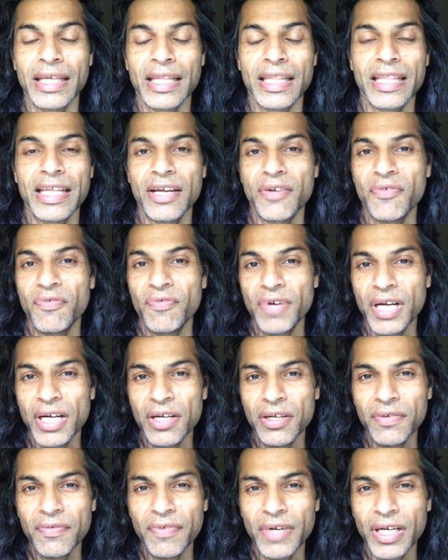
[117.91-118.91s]
there are
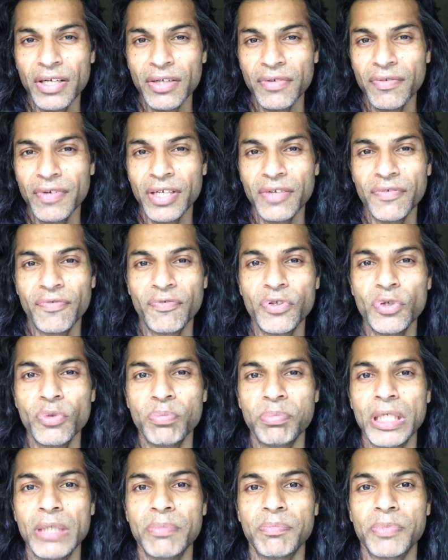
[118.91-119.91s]
very, very, very few
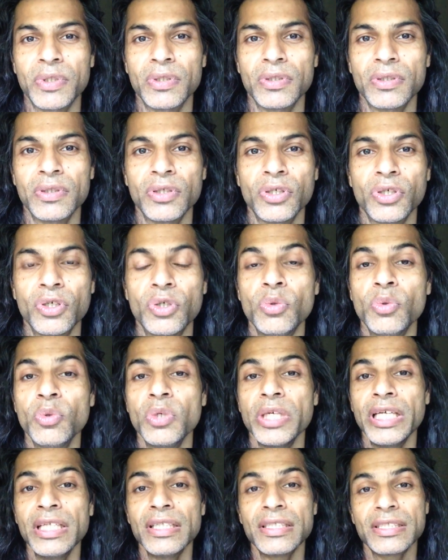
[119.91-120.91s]
people
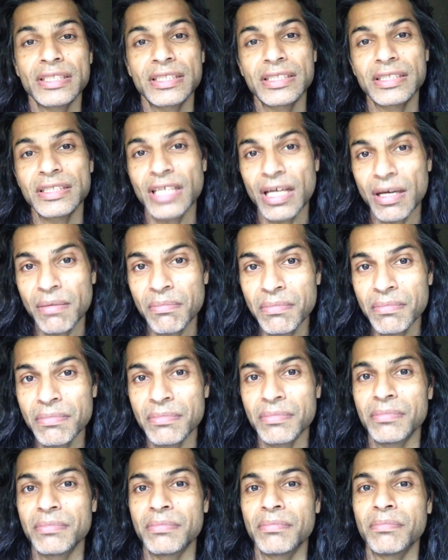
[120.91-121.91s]
who, in
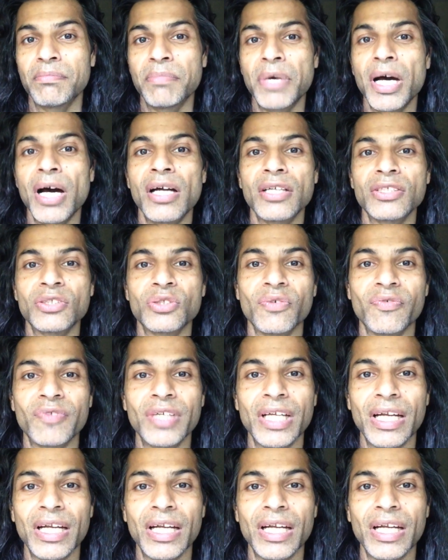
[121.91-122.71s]
some parts of